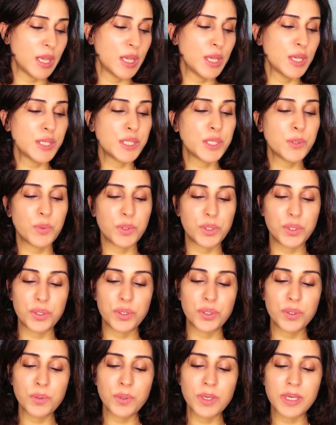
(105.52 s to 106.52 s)
So what you
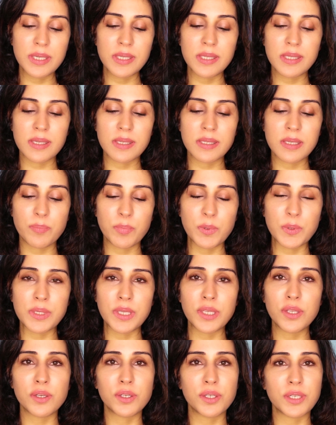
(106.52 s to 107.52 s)
do is,
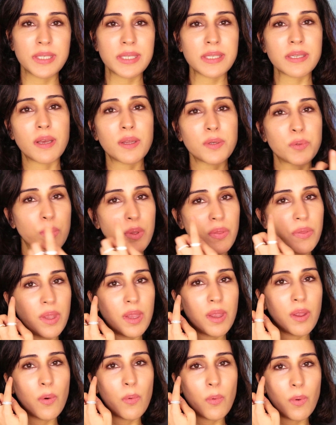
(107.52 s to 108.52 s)
supposing you're going to start with
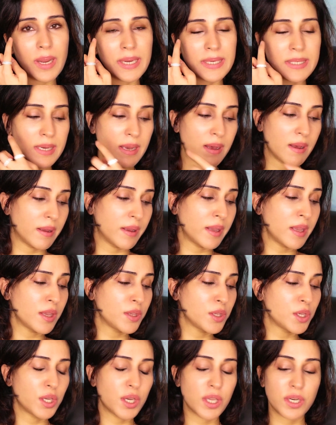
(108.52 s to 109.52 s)
the right eye,
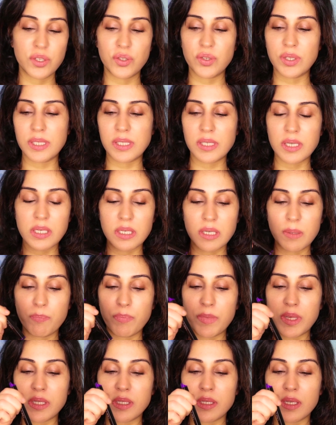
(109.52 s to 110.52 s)
you're going to just
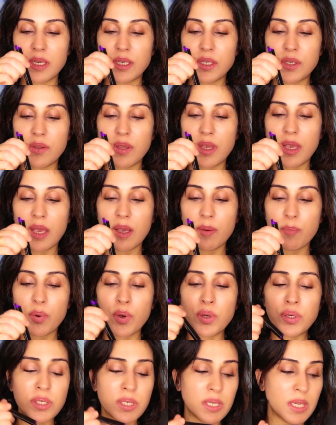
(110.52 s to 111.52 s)
dip this into the
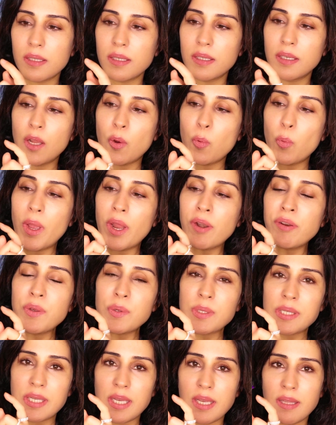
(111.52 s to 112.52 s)
input. Now where
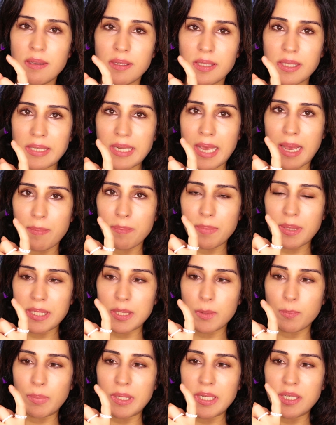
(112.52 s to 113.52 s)
you see the stamp
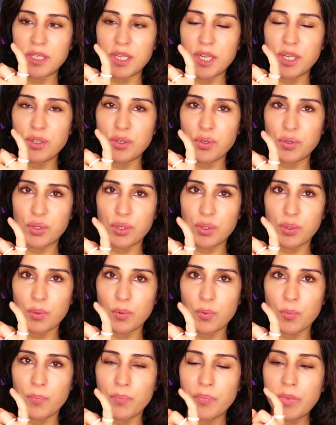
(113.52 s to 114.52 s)
split into
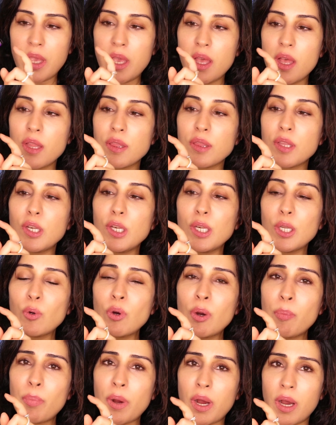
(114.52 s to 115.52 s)
2, the
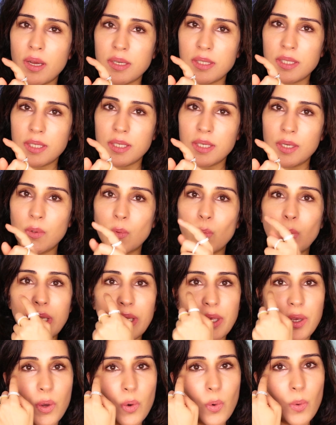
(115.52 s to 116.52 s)
lower part will
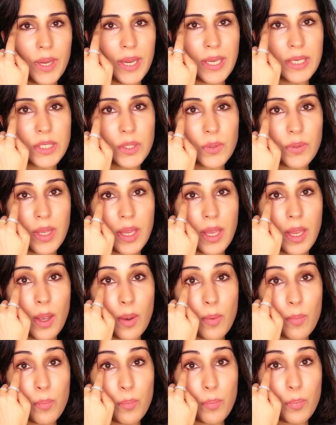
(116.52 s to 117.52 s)
go into the
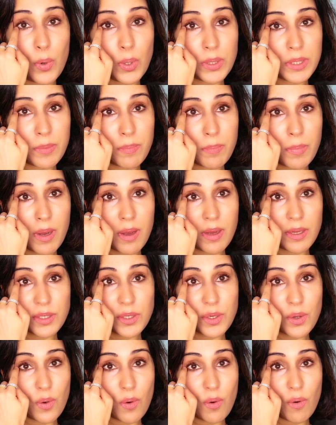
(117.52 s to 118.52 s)
bottom part
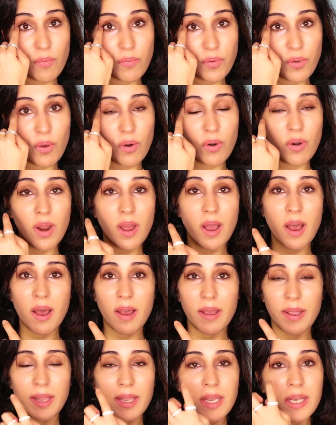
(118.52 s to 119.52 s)
of your
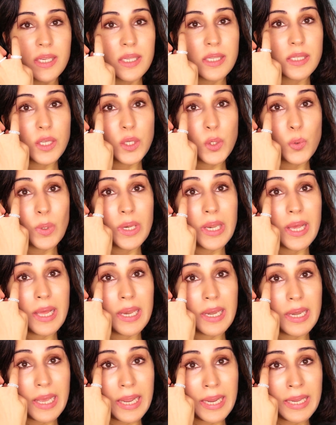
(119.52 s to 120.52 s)
eye. So you will
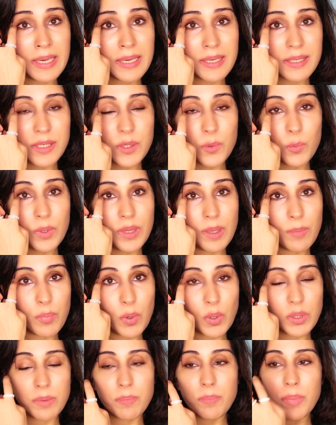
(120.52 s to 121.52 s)
align it with the
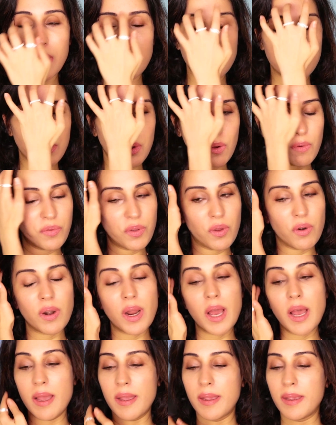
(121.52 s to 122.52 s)
bottom part of your
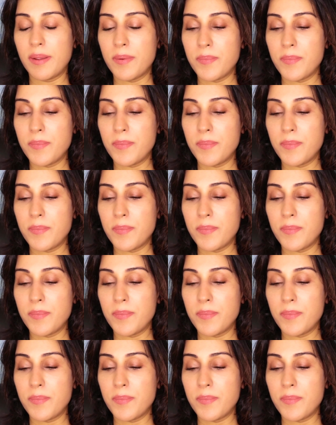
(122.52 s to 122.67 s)
eye.